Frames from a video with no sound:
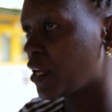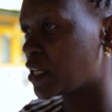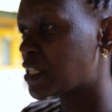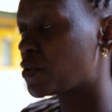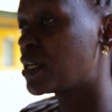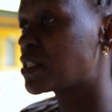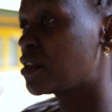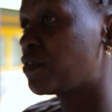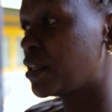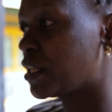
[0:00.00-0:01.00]
and as well as
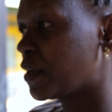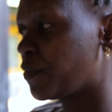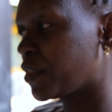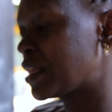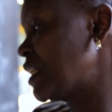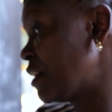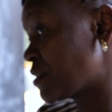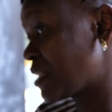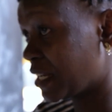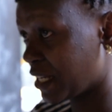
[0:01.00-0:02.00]
even the, the life
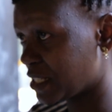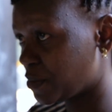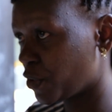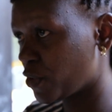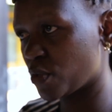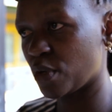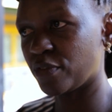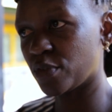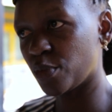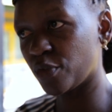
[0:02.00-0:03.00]
standards because you
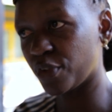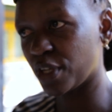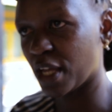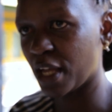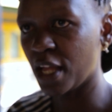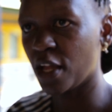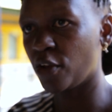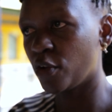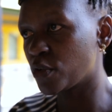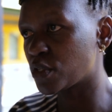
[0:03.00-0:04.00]
have to move here,
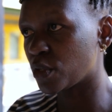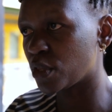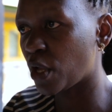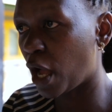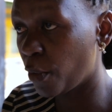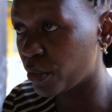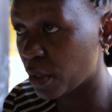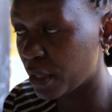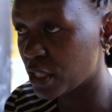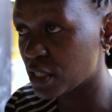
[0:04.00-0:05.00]
knows how
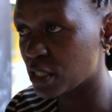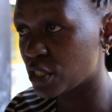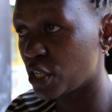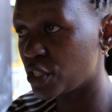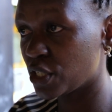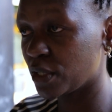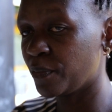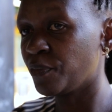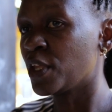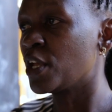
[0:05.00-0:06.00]
the world is changing,
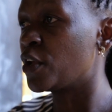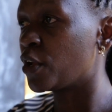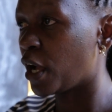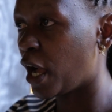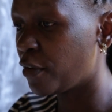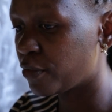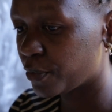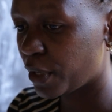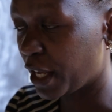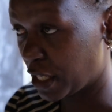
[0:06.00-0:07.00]

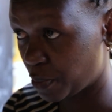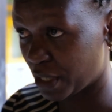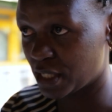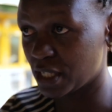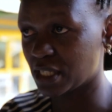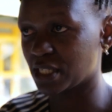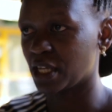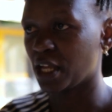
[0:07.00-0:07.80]
have expertise.